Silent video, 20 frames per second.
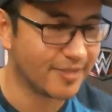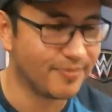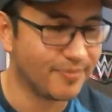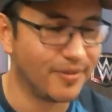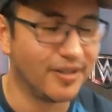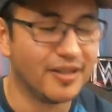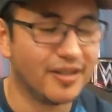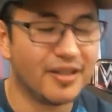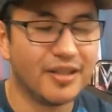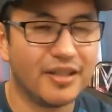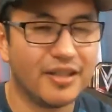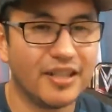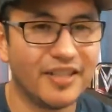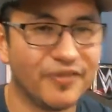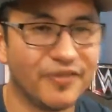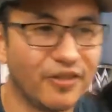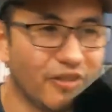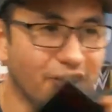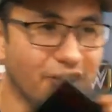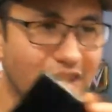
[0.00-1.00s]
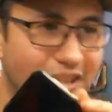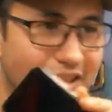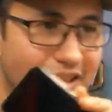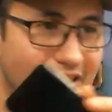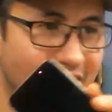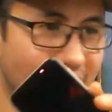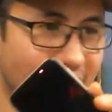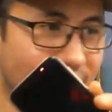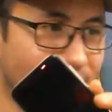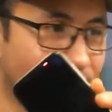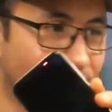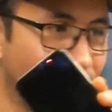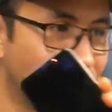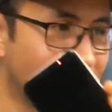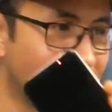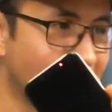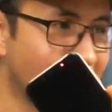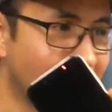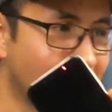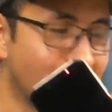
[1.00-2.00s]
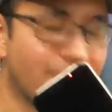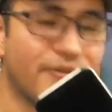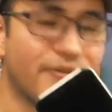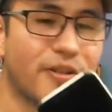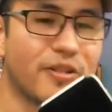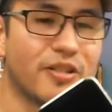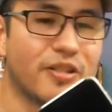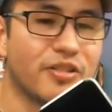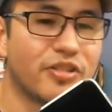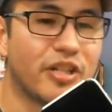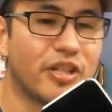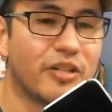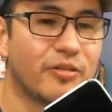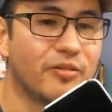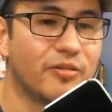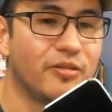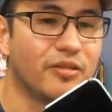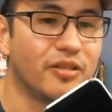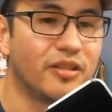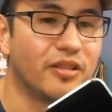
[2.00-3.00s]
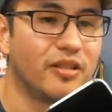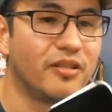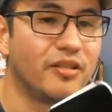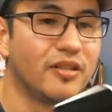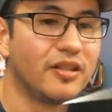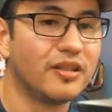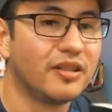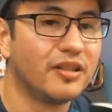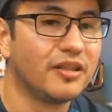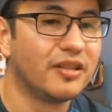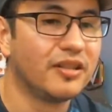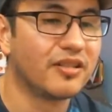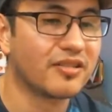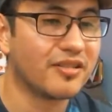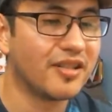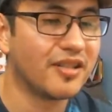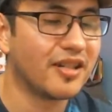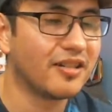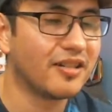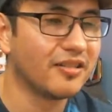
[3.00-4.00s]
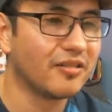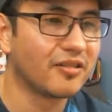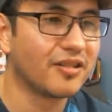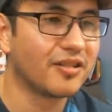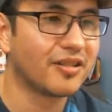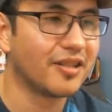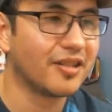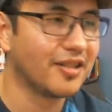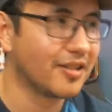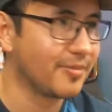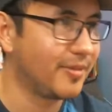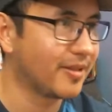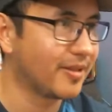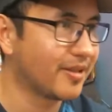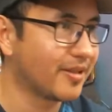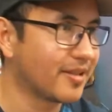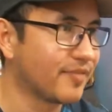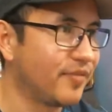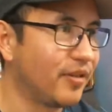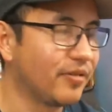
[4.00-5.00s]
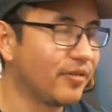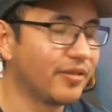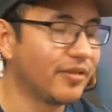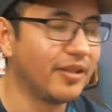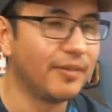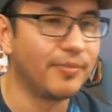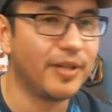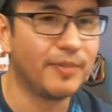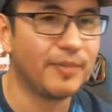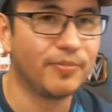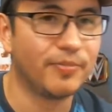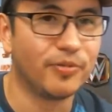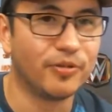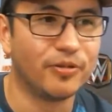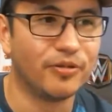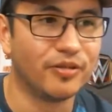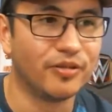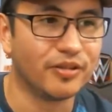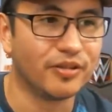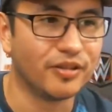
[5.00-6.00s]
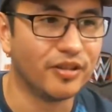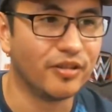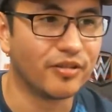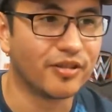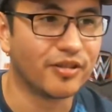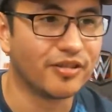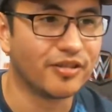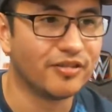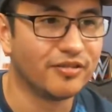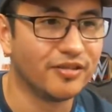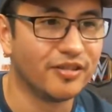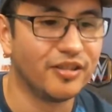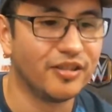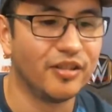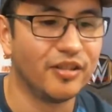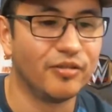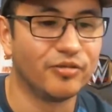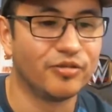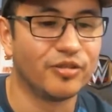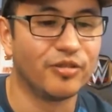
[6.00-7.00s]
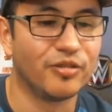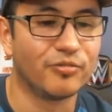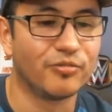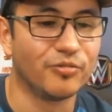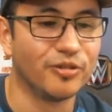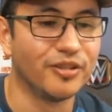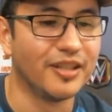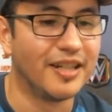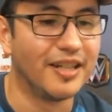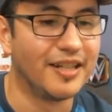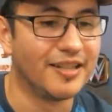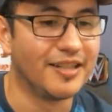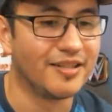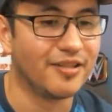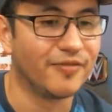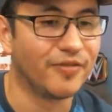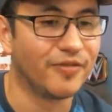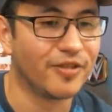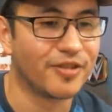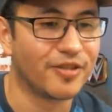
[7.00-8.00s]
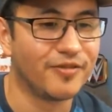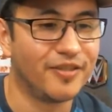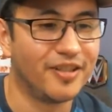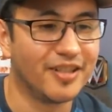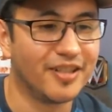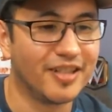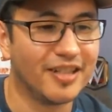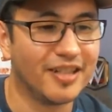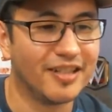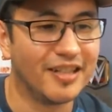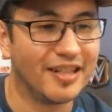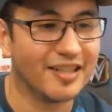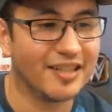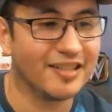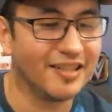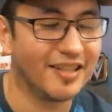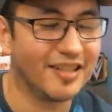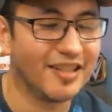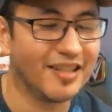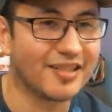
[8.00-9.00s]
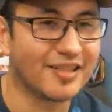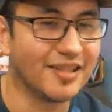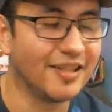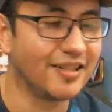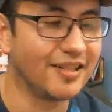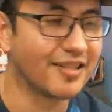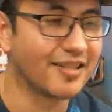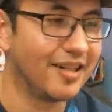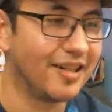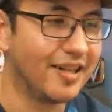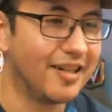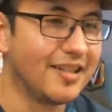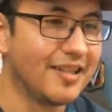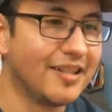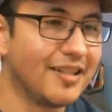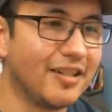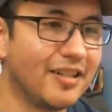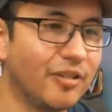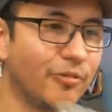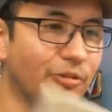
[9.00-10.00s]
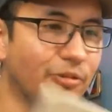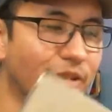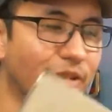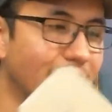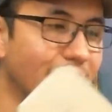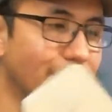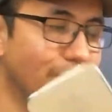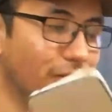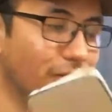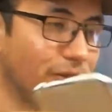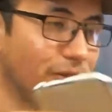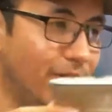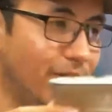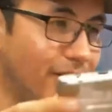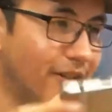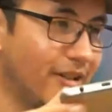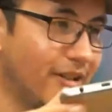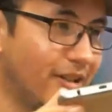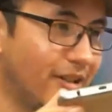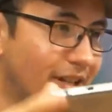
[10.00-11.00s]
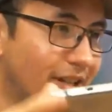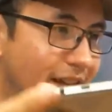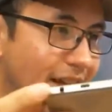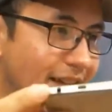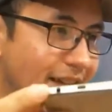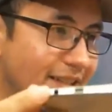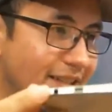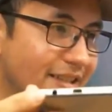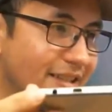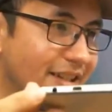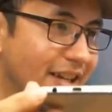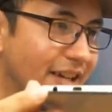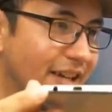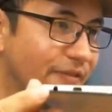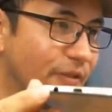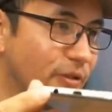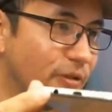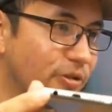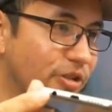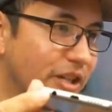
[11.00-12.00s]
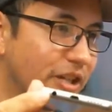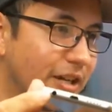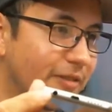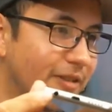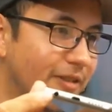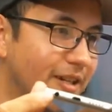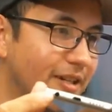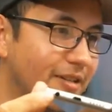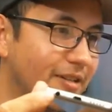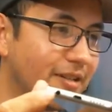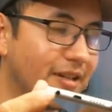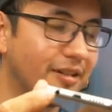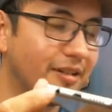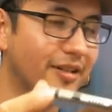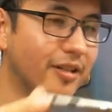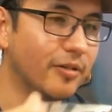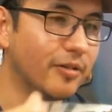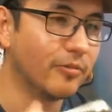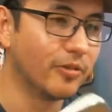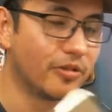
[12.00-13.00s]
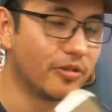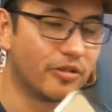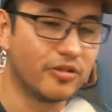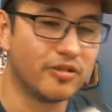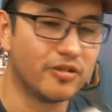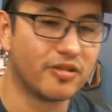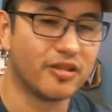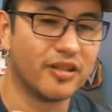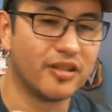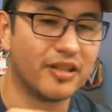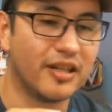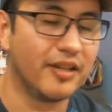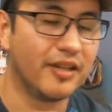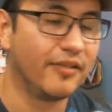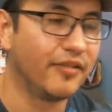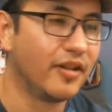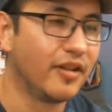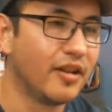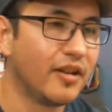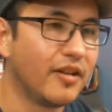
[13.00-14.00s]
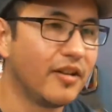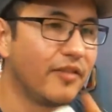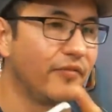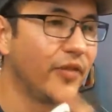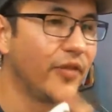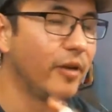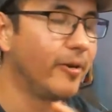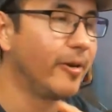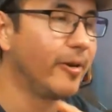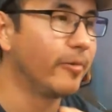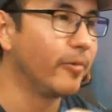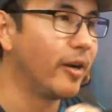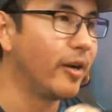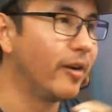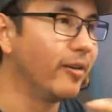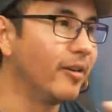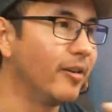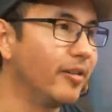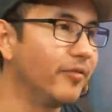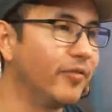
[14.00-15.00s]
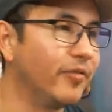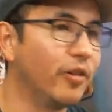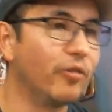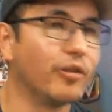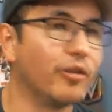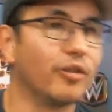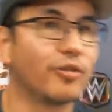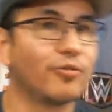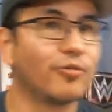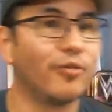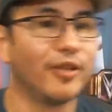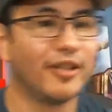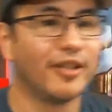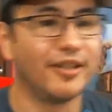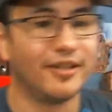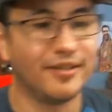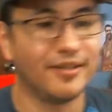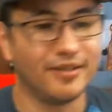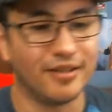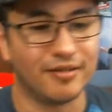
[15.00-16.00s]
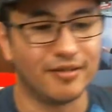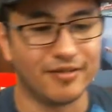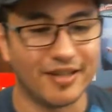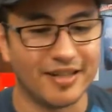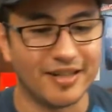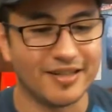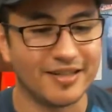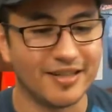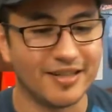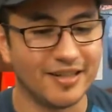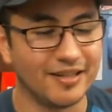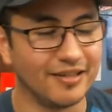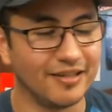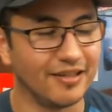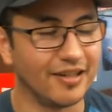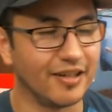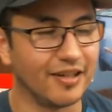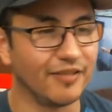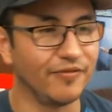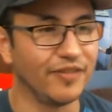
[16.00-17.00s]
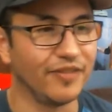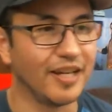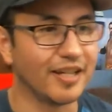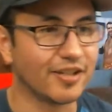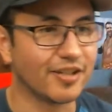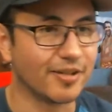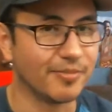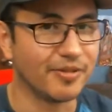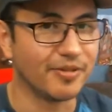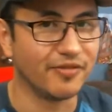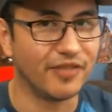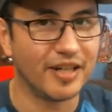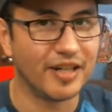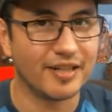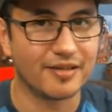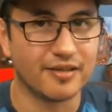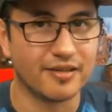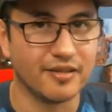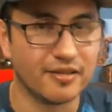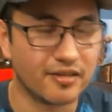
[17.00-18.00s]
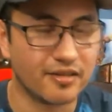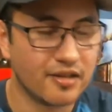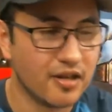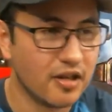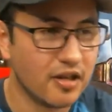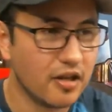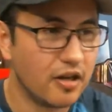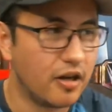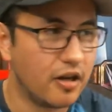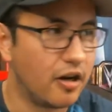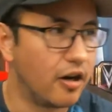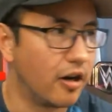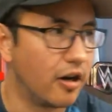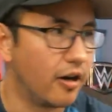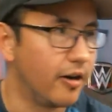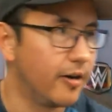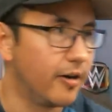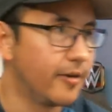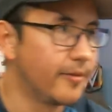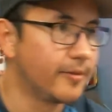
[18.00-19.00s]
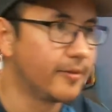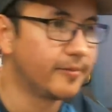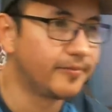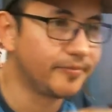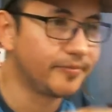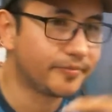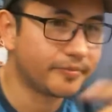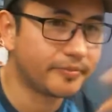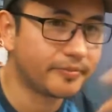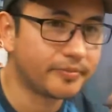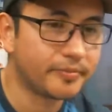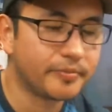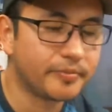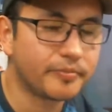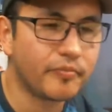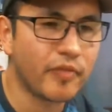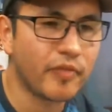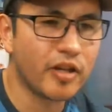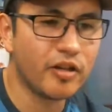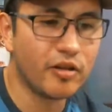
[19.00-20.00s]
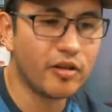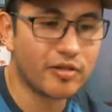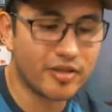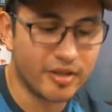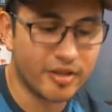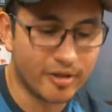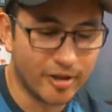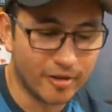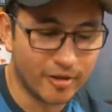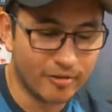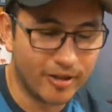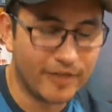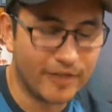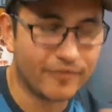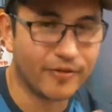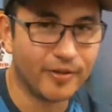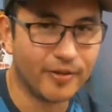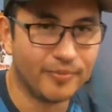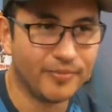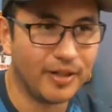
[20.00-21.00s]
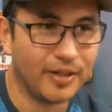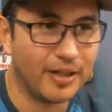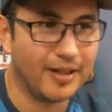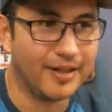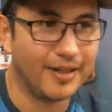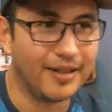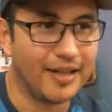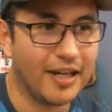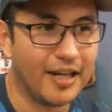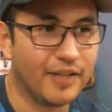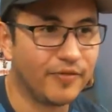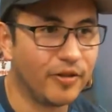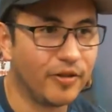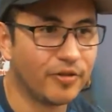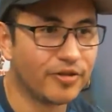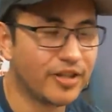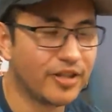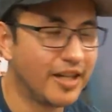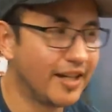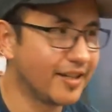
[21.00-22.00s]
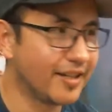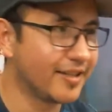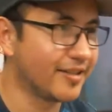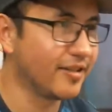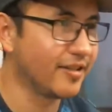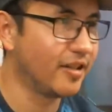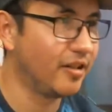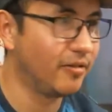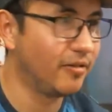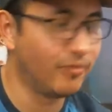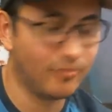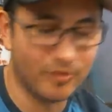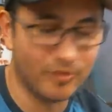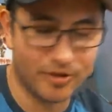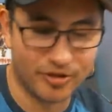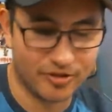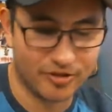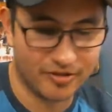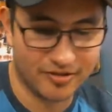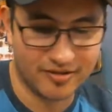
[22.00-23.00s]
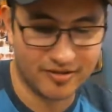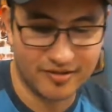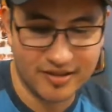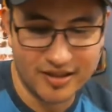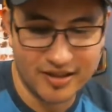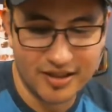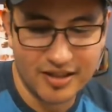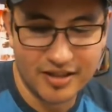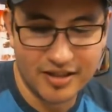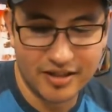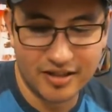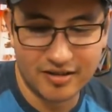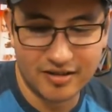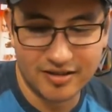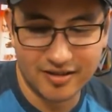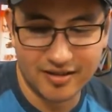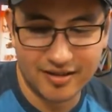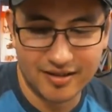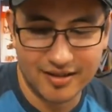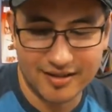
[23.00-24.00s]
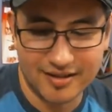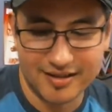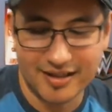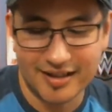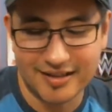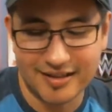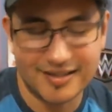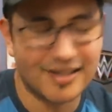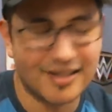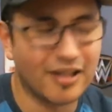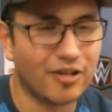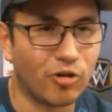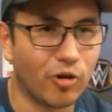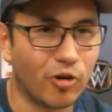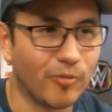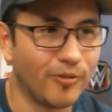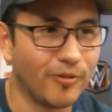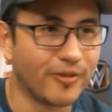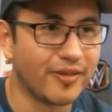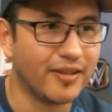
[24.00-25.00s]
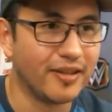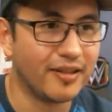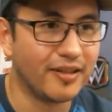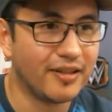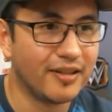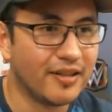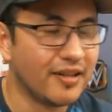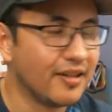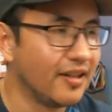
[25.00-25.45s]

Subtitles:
But if you're looking to just purchase this phone in general, there's a lot of little good things about this phone that people, don't realize. First of all, again, like I said, it's got a really good build quality. It has the headphone jack right here down here, which is, again, very rare in a phone in 2019. A lot of flagship devices are, steering away from headphone jacks, which is, it's a good, it's not a horrible thing.